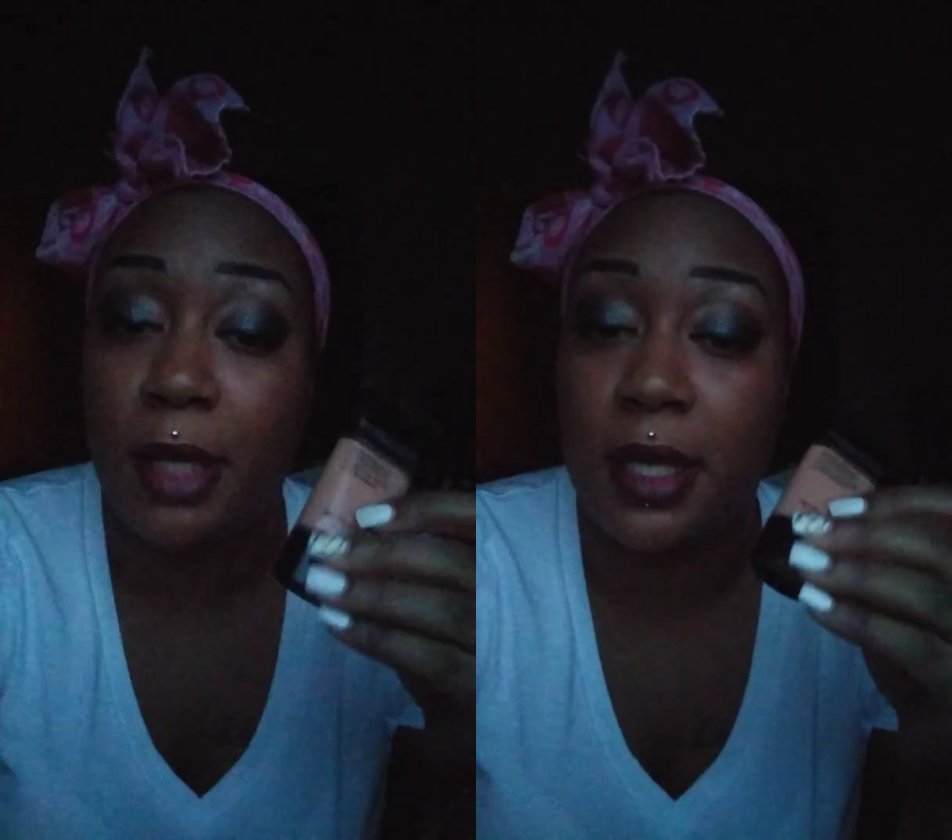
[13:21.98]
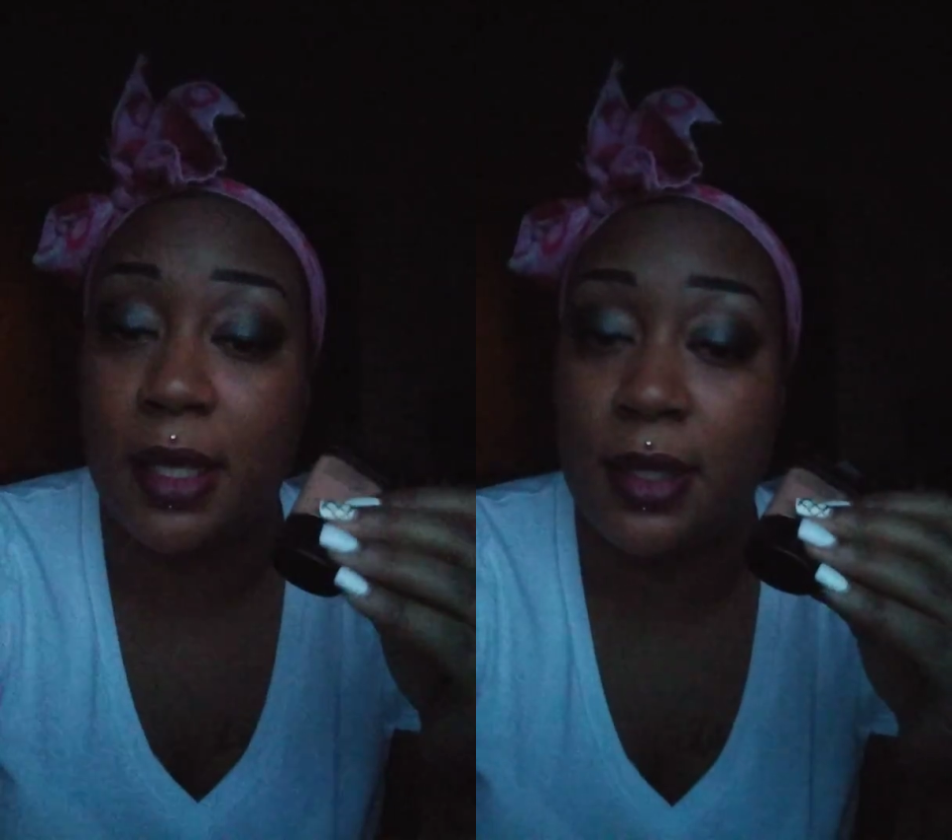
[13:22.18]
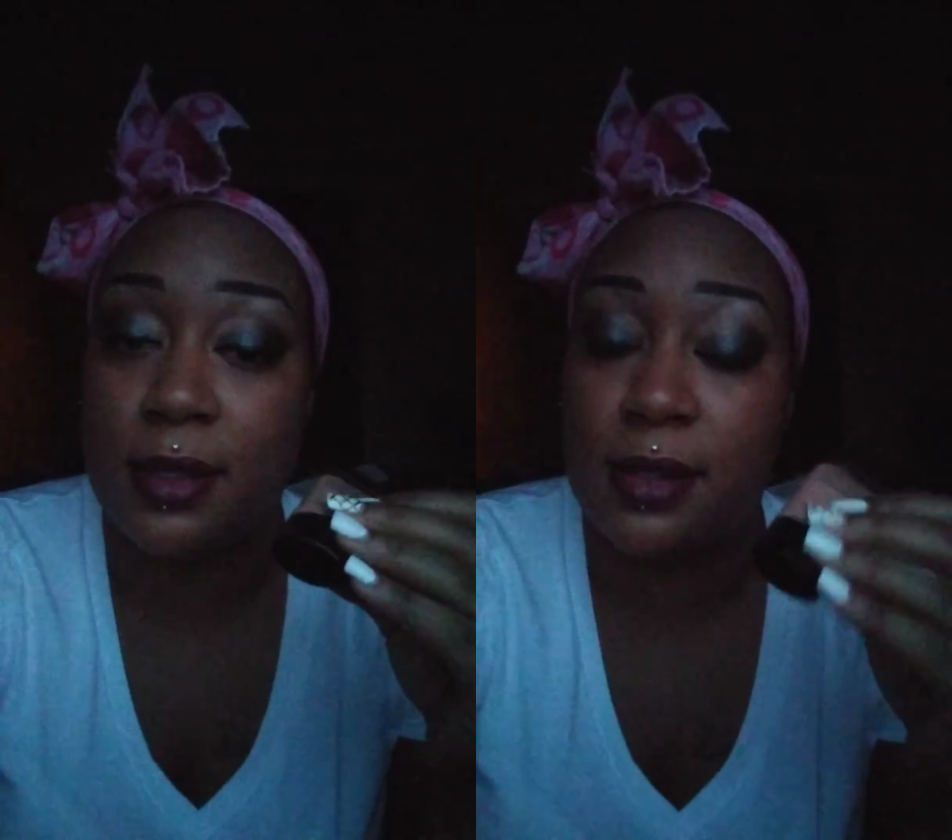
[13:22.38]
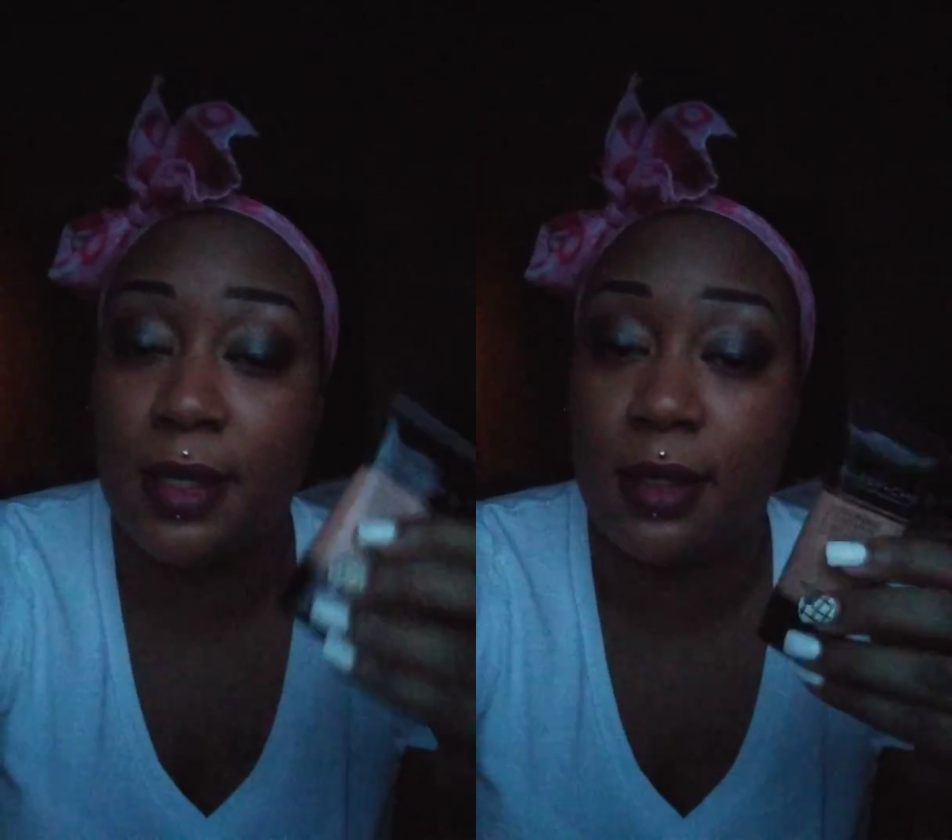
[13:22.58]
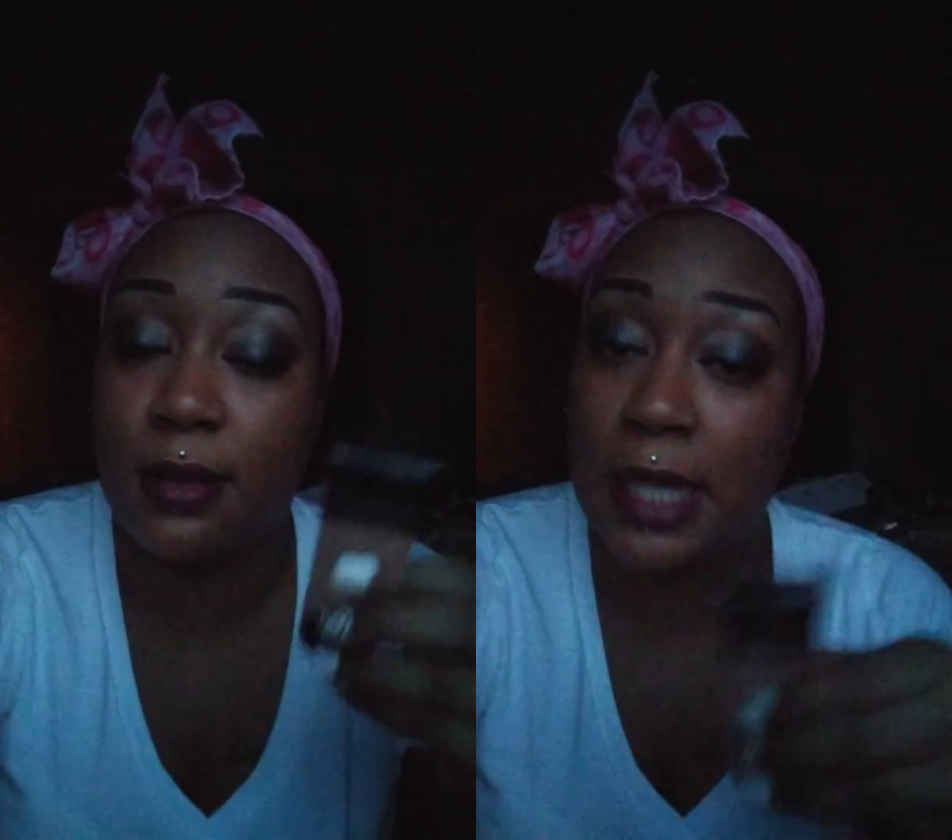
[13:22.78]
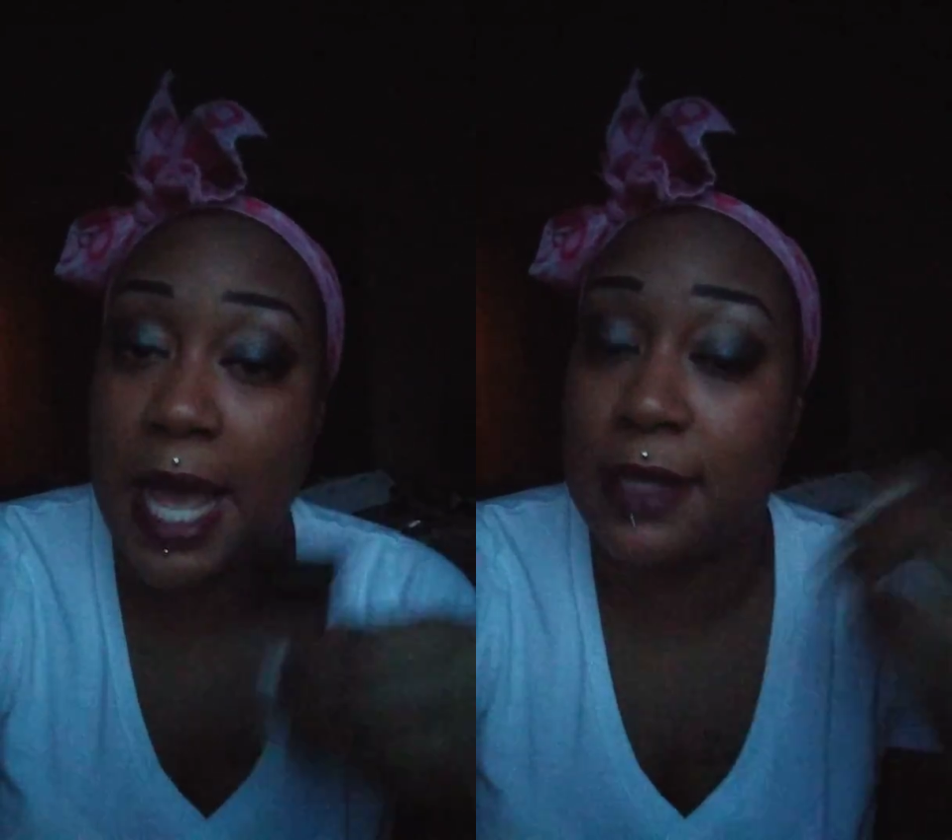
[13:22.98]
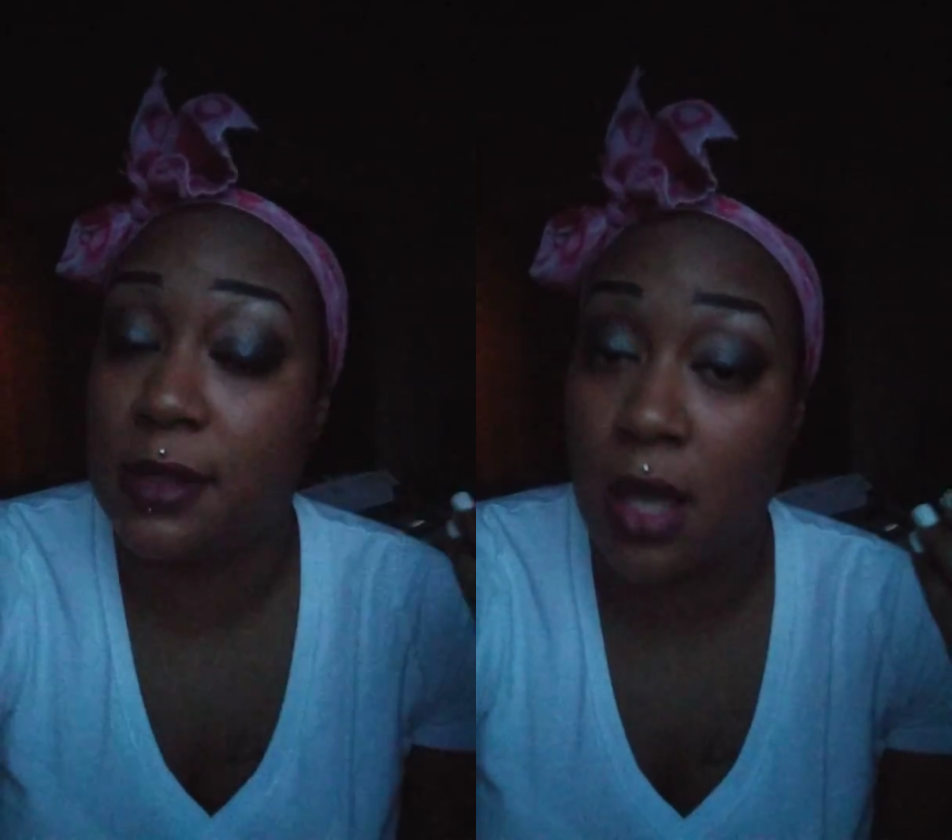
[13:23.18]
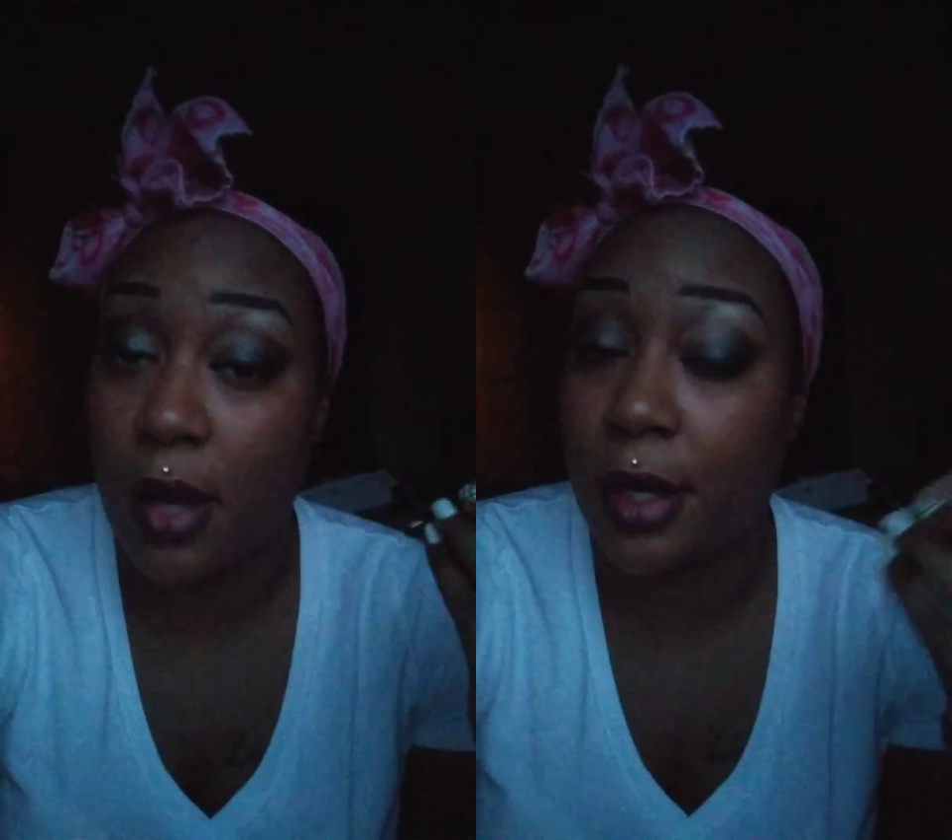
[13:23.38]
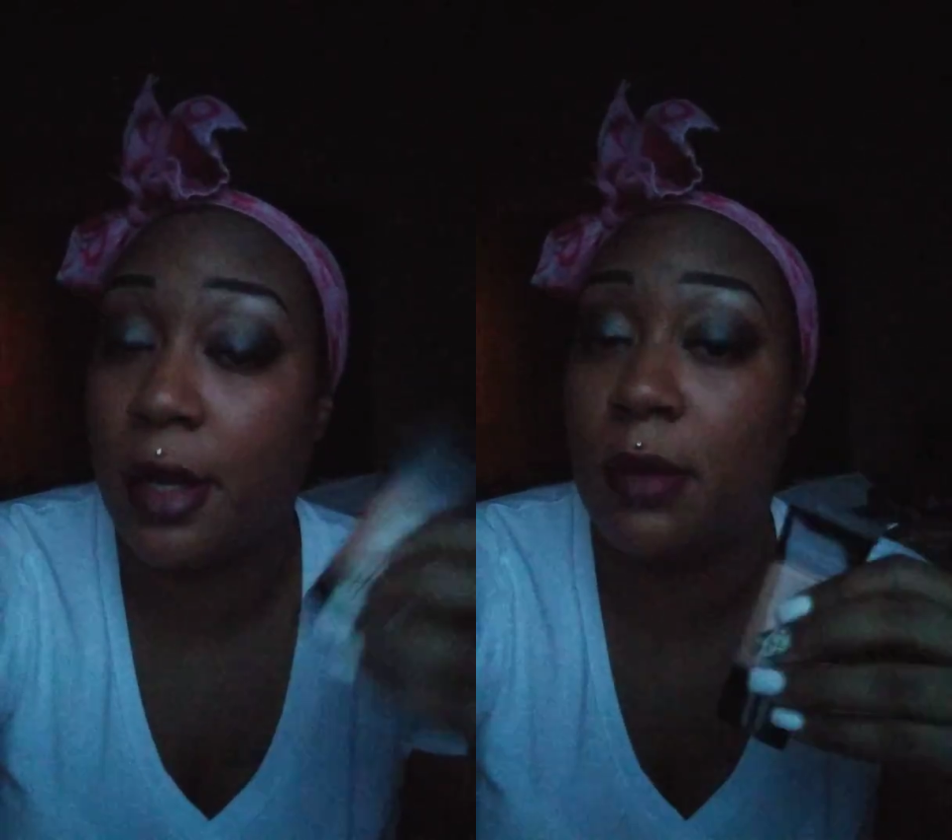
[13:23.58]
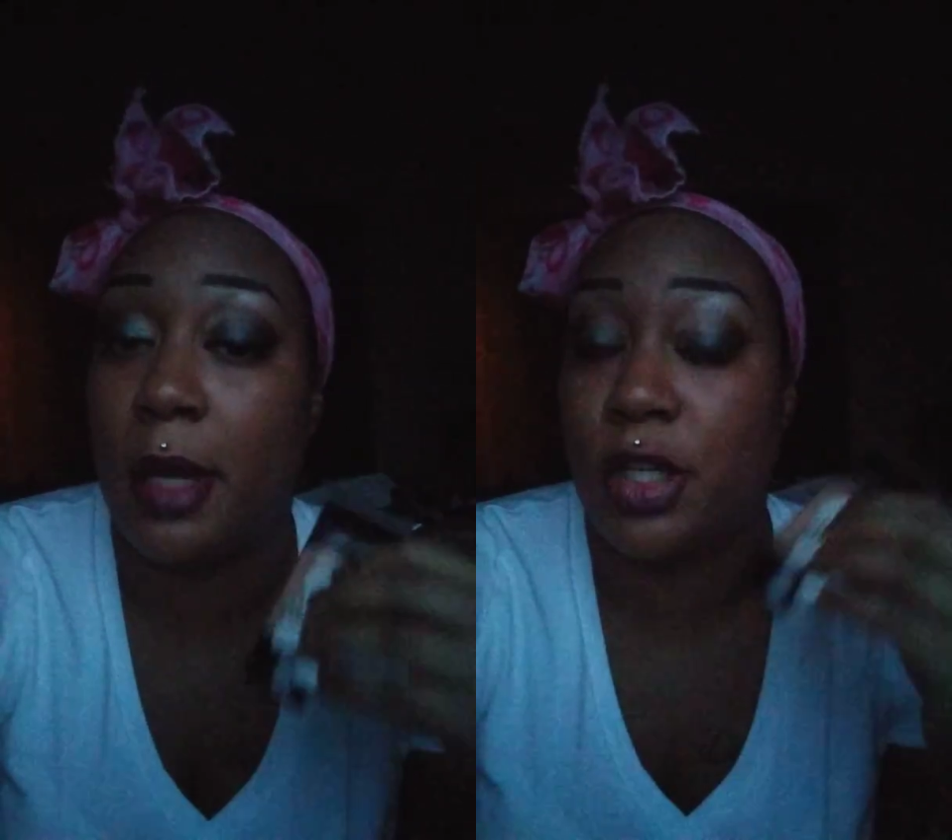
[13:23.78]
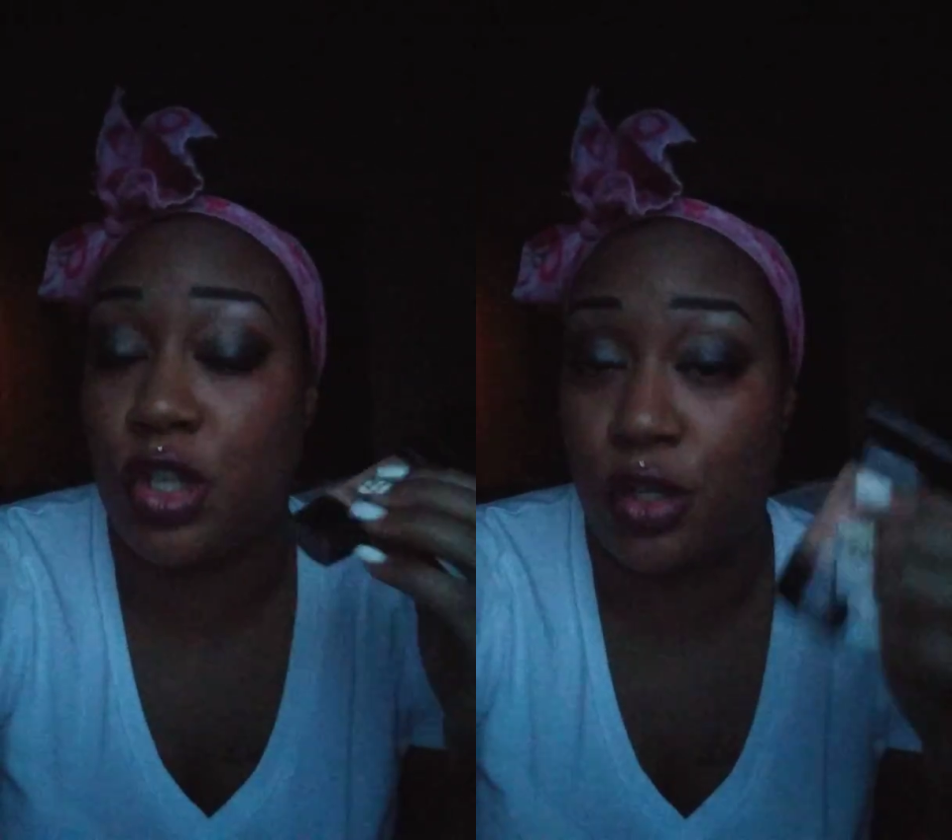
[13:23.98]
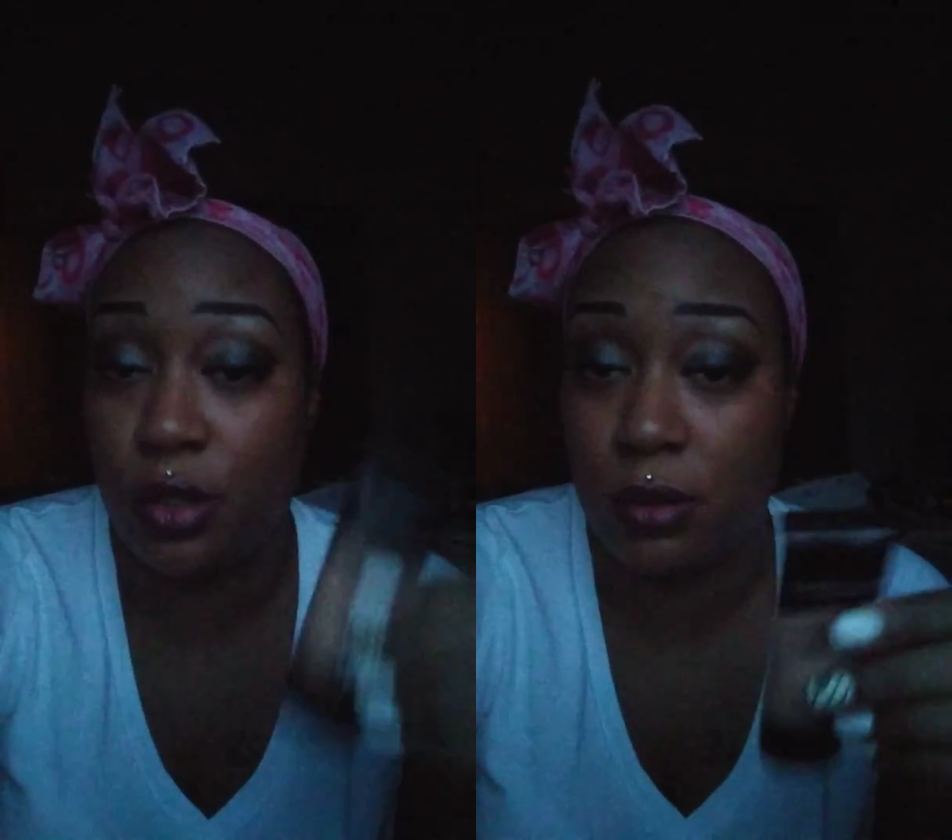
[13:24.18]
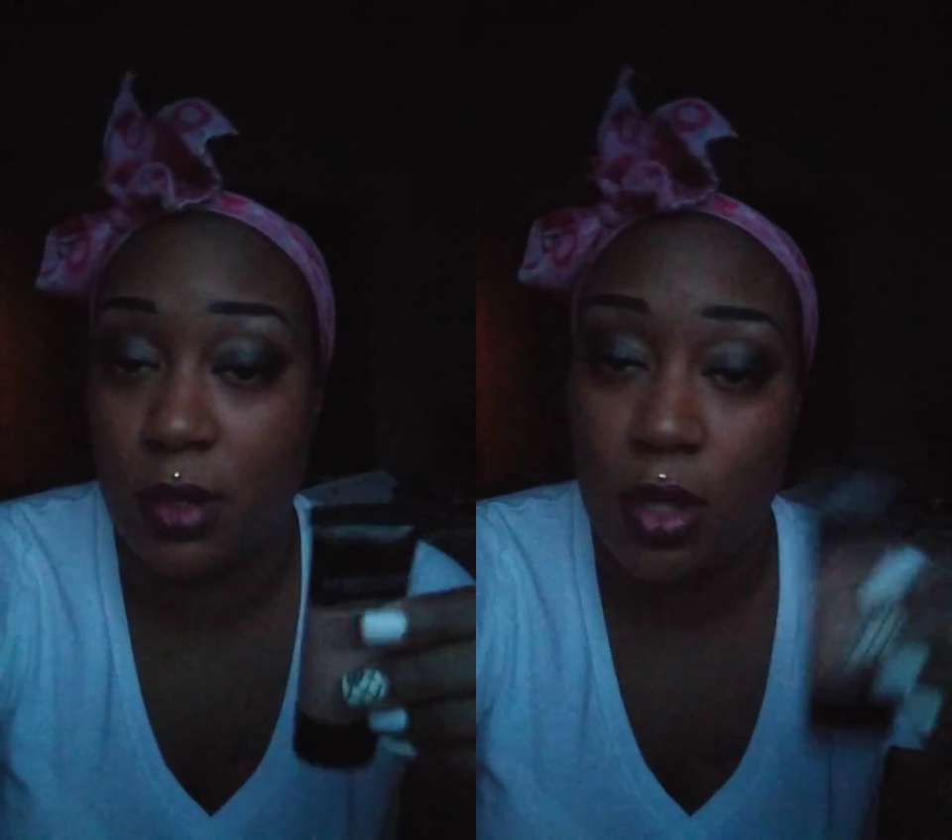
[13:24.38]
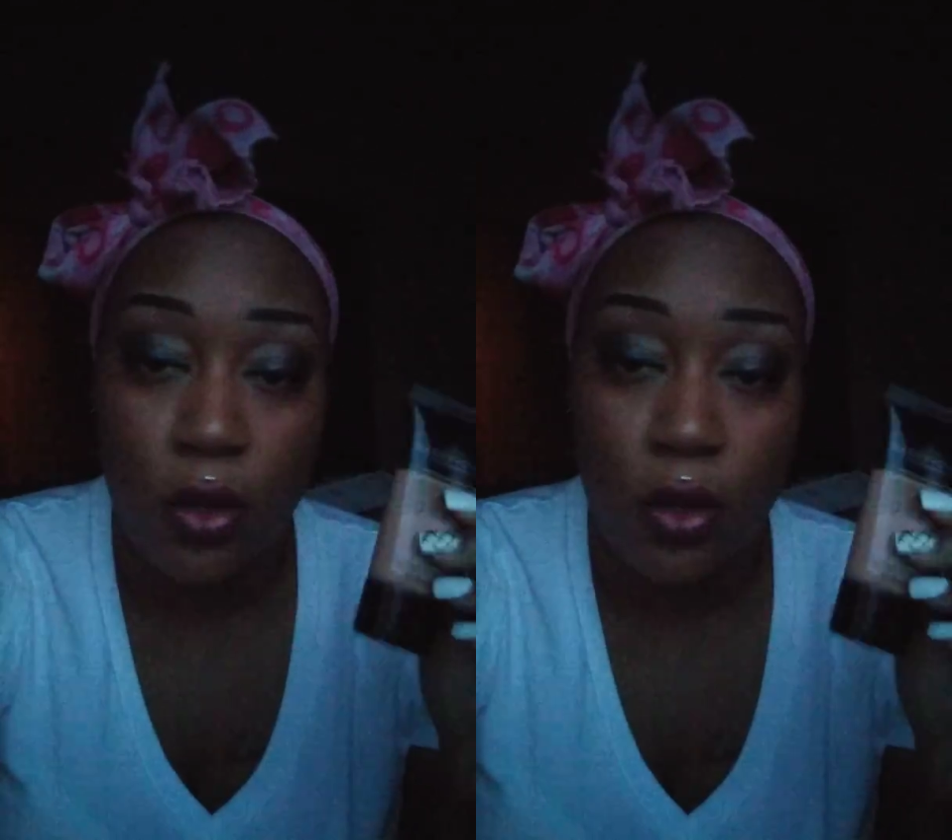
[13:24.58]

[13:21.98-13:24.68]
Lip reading: because it lasts longer and it makes your